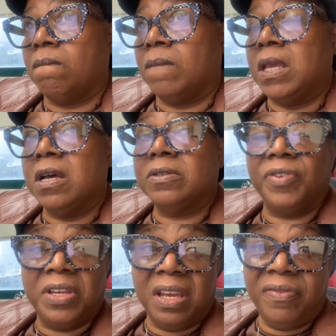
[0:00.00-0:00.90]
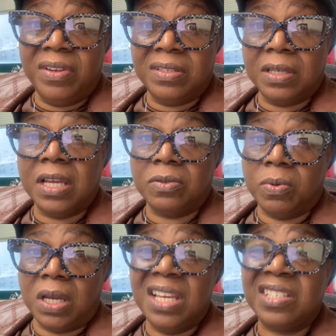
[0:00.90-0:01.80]
Because forgiveness, guess
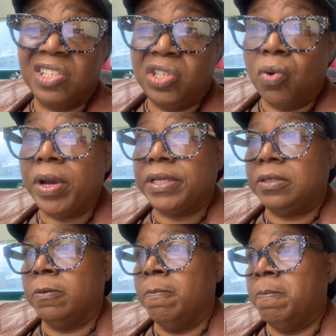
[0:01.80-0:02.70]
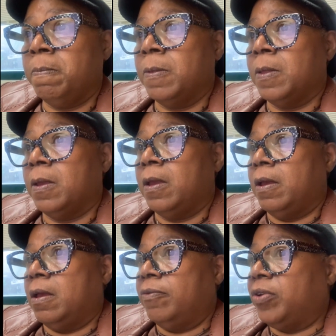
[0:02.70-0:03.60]
what? It's a choice.
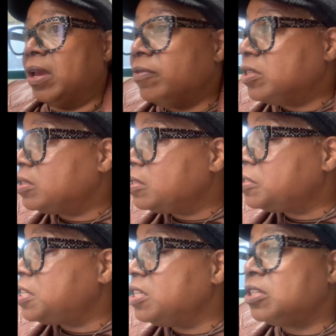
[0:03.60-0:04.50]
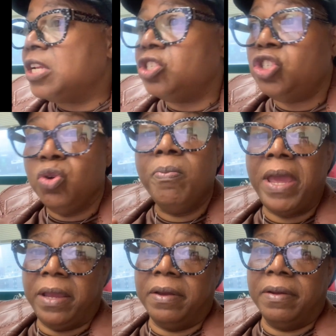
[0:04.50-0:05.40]
Forgiveness is a decision that you
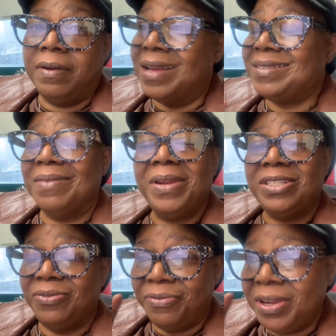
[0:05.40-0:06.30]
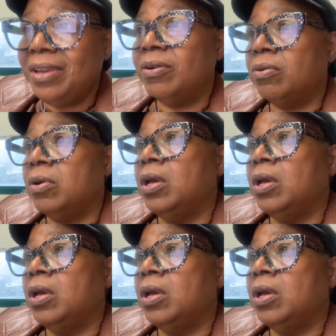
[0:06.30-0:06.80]
make, not something that you feel.